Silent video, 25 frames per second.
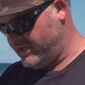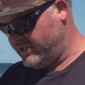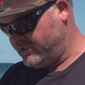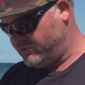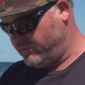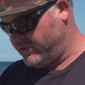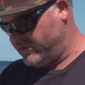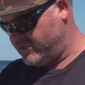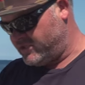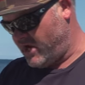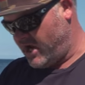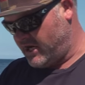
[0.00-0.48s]
is
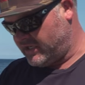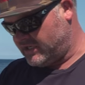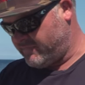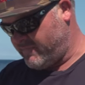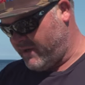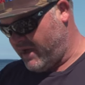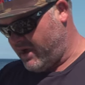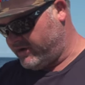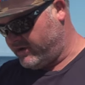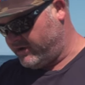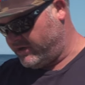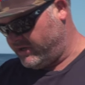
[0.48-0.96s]
we talked
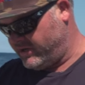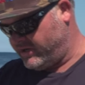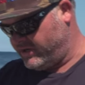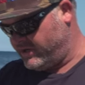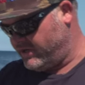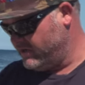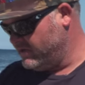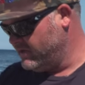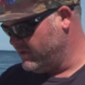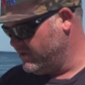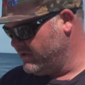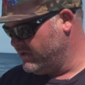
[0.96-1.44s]
about, you're
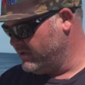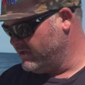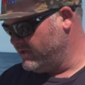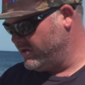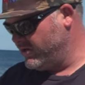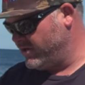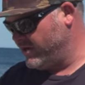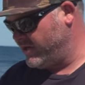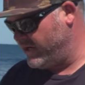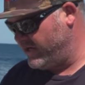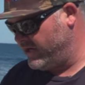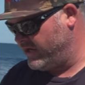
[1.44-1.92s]

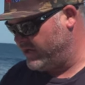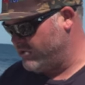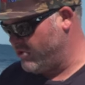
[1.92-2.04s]
gonna